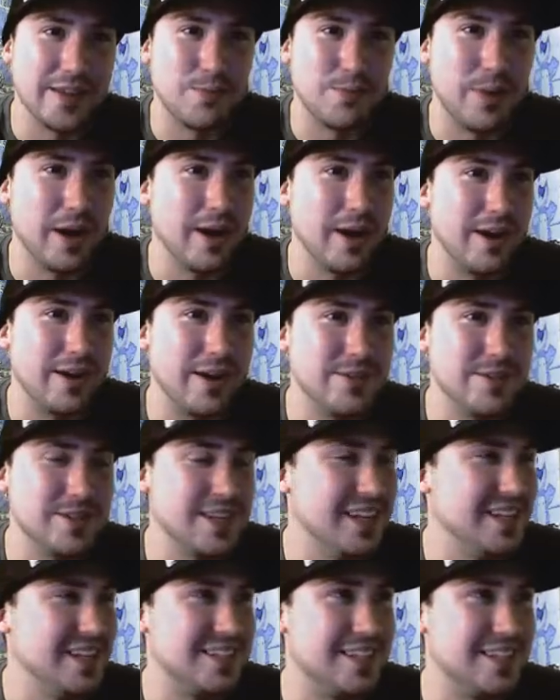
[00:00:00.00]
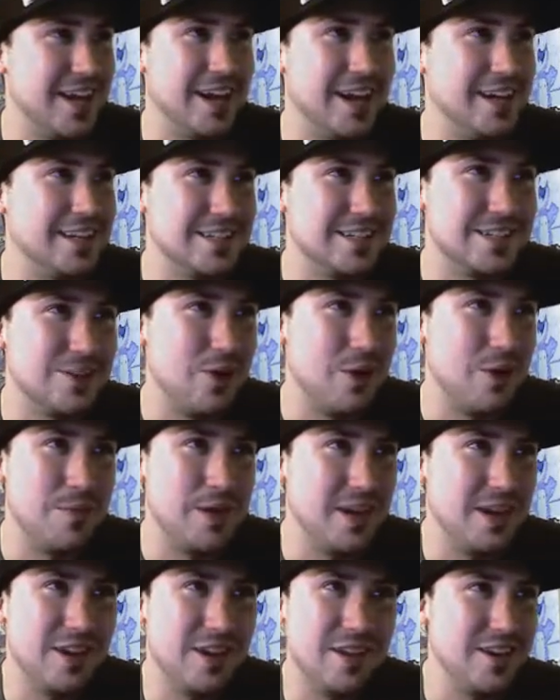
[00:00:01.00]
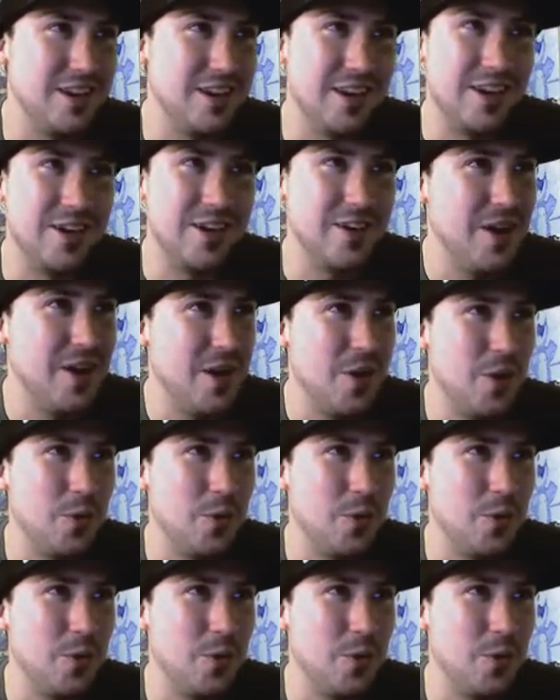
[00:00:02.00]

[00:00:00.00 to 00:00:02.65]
bet on who's getting second. So, I mean, you know,